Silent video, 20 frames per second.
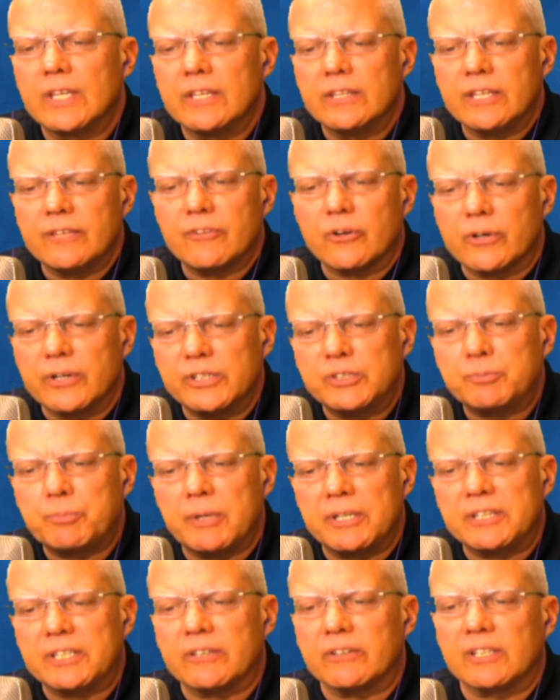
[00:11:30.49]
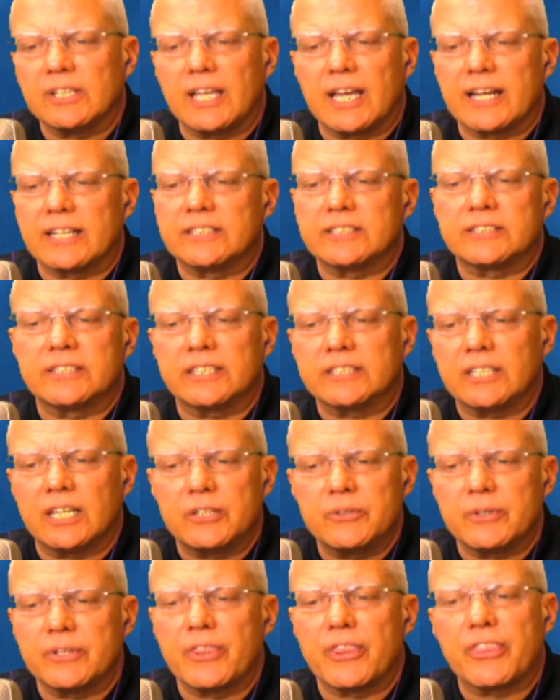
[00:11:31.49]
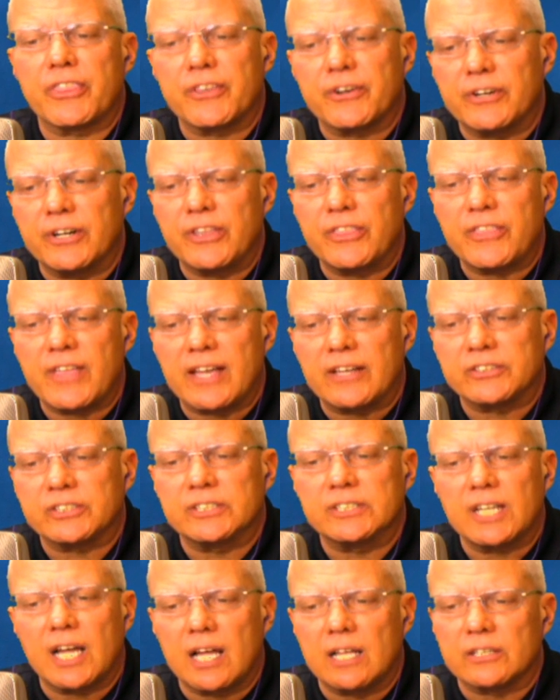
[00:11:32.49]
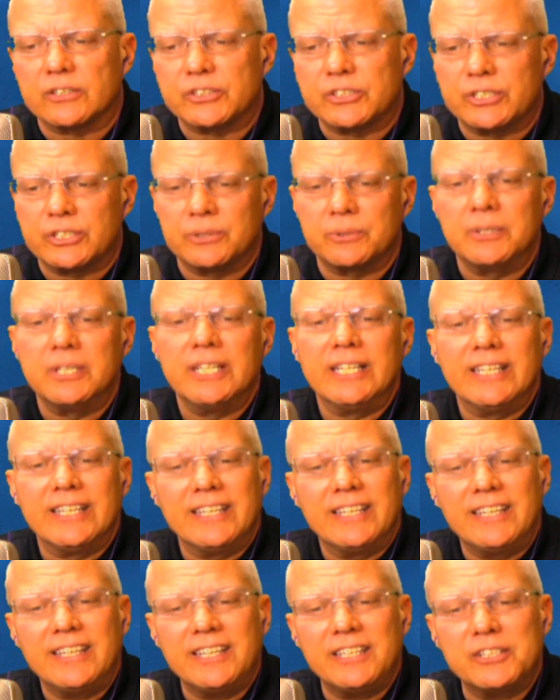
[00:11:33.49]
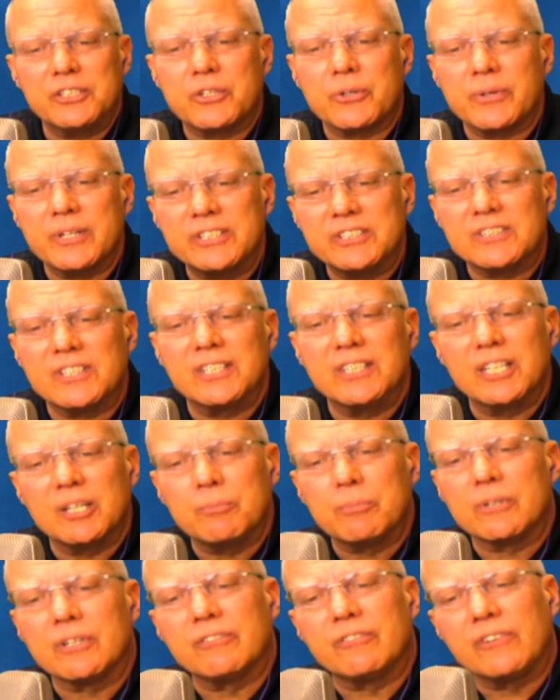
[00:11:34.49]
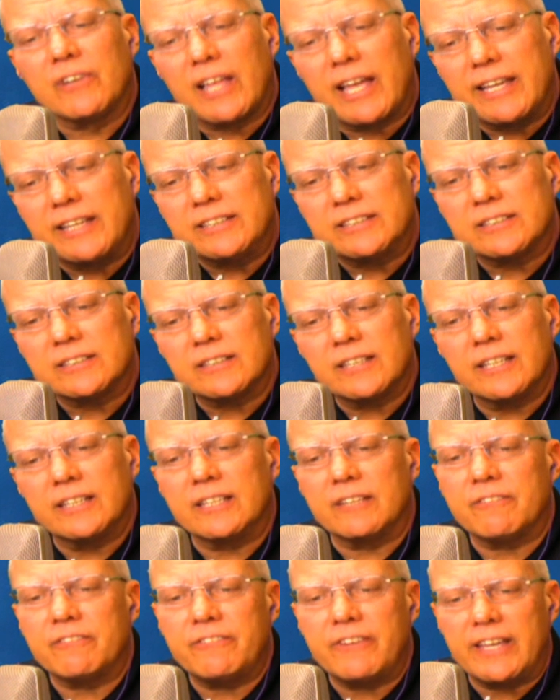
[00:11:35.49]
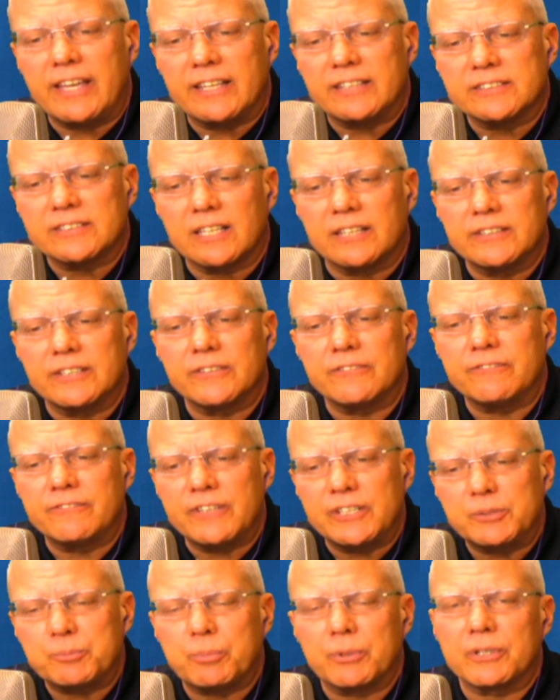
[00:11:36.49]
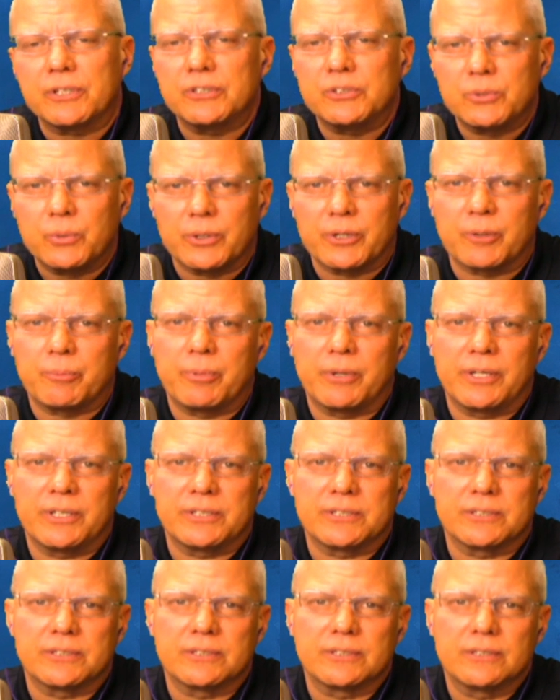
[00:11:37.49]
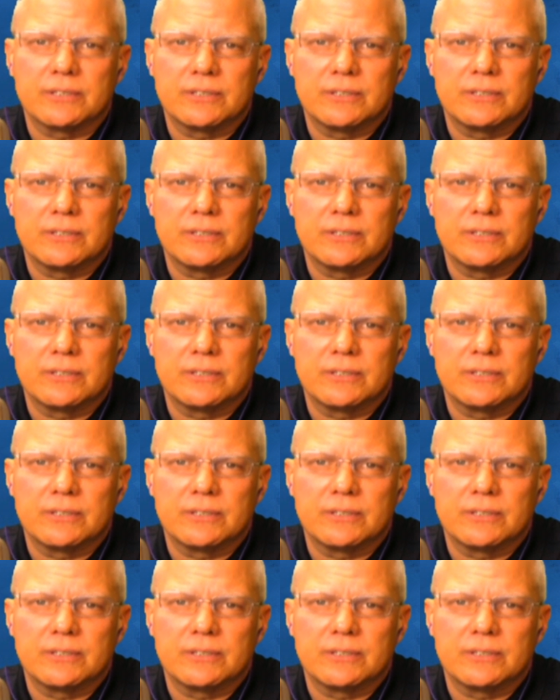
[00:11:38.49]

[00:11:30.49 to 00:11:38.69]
They've already spent their allotted six hundred thirty thousand dollars to increase the number of likes and the fans on their Facebook and Twitter pages.